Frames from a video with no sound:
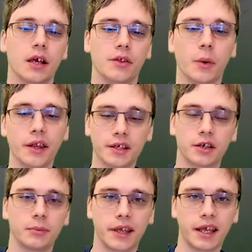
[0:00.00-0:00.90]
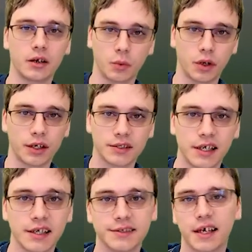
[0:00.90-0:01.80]
The way the kicker mechanic works
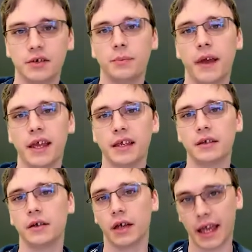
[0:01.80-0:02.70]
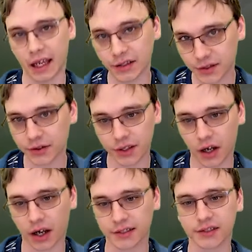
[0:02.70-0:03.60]
is that you pay a certain
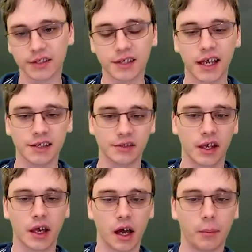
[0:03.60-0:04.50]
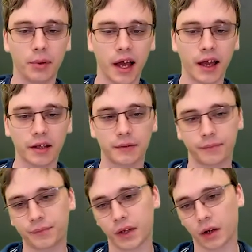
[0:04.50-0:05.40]
cost. In this case, a black,
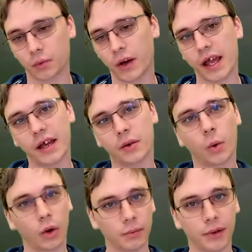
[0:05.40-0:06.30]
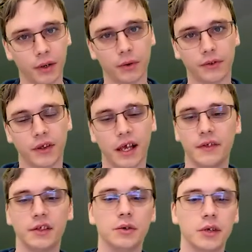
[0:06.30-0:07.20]
a red, or both, and
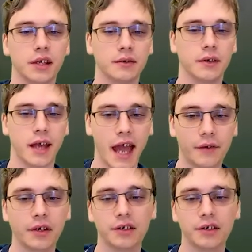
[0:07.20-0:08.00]
then you can have an